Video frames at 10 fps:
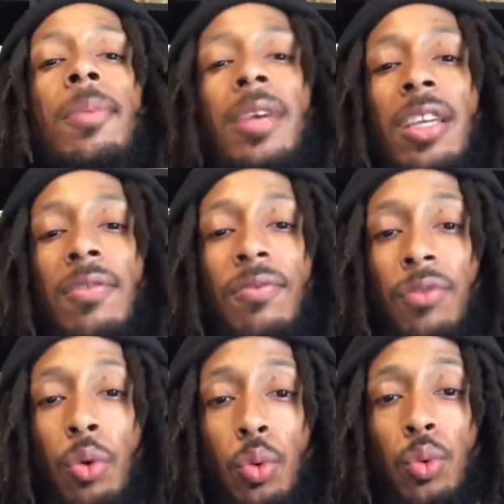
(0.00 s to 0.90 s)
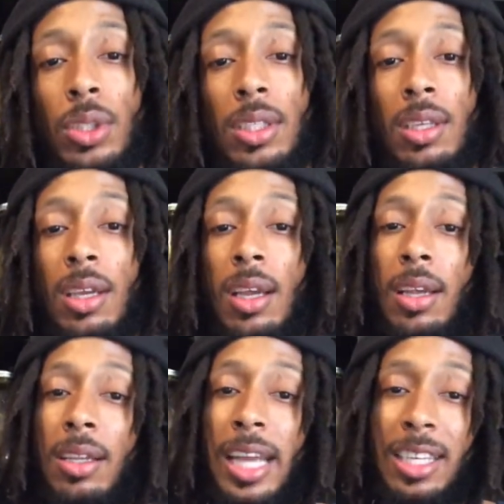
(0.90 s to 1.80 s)
eating foods
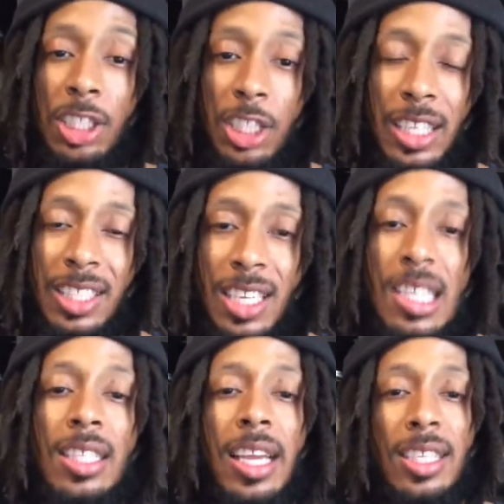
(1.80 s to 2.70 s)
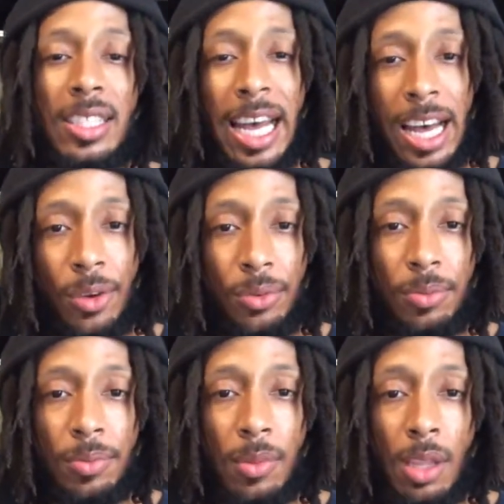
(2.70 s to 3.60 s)
that shuts these things down,
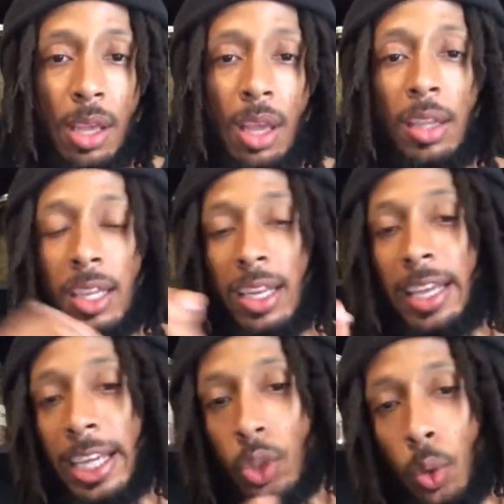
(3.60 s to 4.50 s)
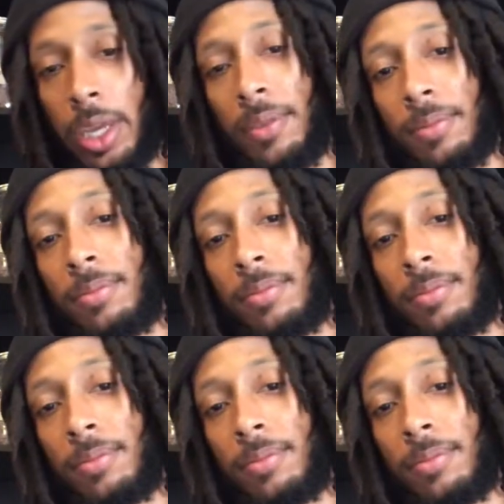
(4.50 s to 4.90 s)
then guess what?